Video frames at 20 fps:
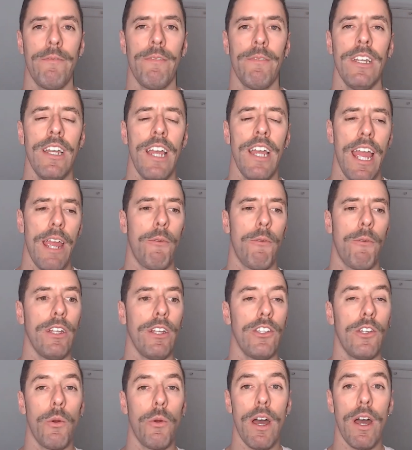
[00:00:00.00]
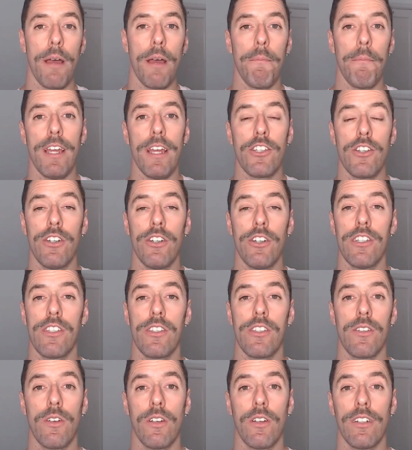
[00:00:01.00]
And what you wanna measure is
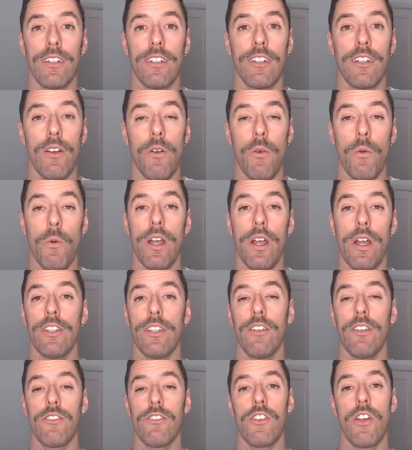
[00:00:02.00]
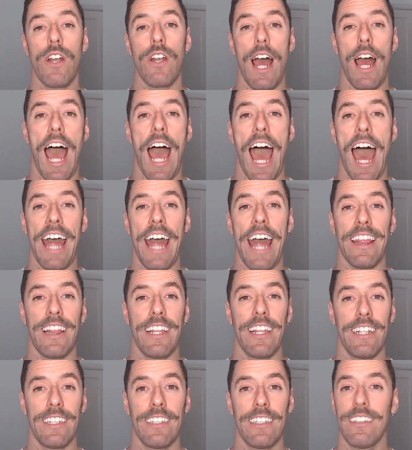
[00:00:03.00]
where does your
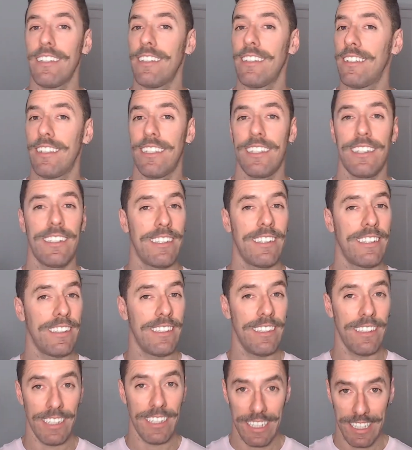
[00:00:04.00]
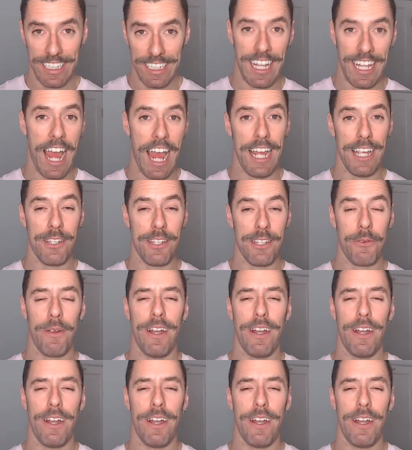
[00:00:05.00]
athlete dies?